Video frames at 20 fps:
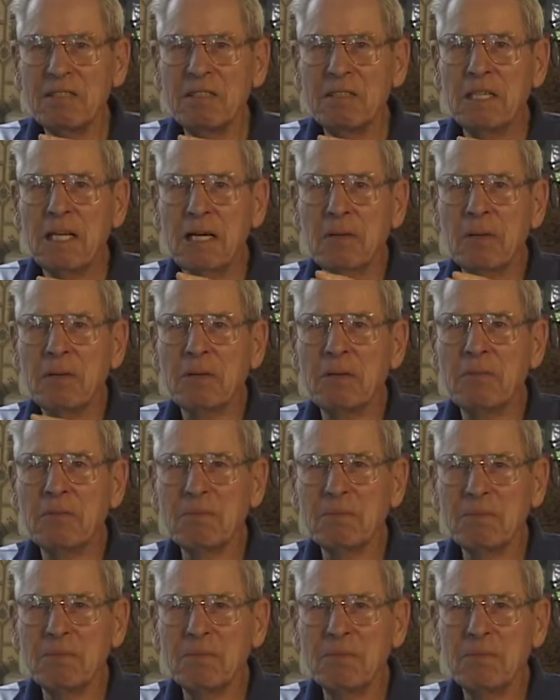I'd
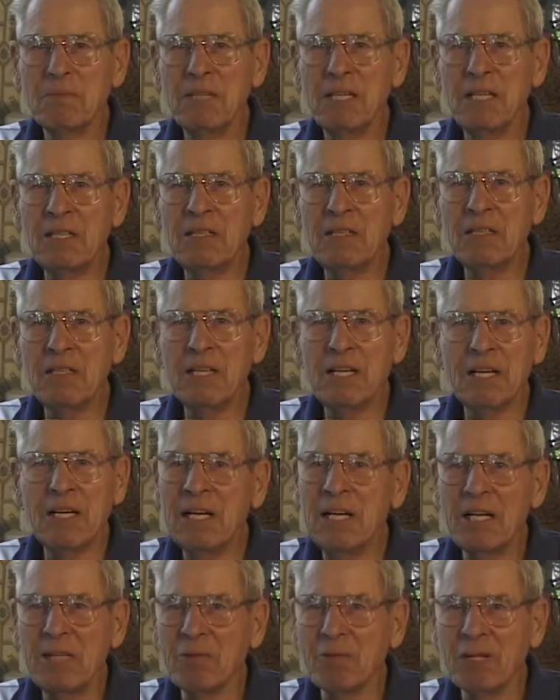hate
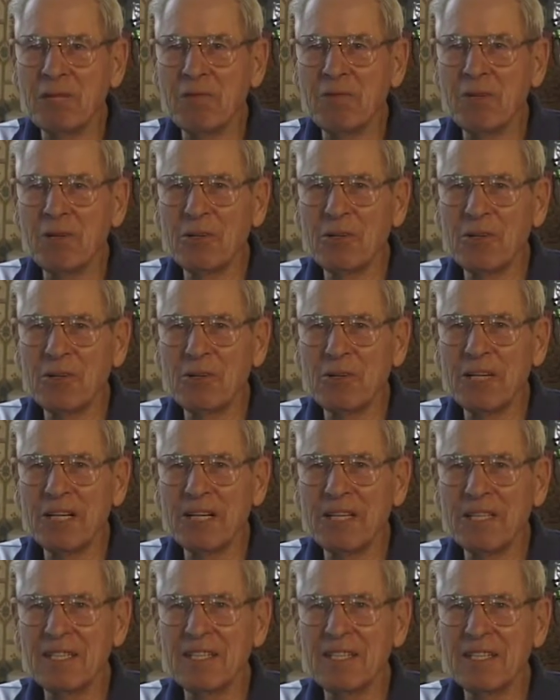it when the phone would
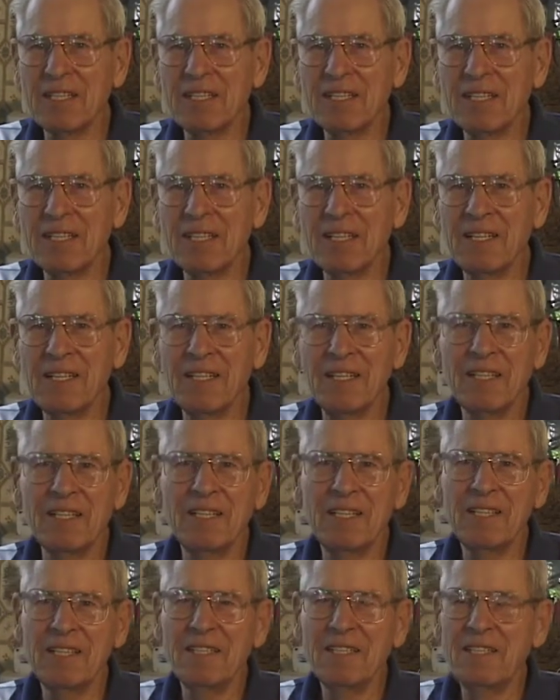ring,
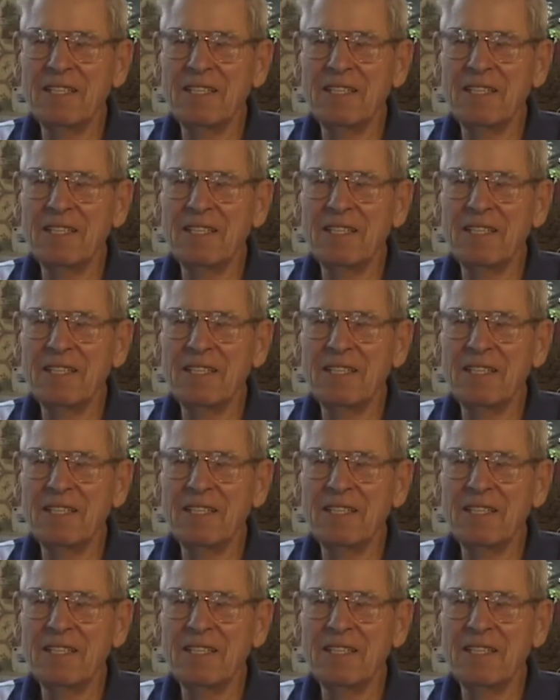and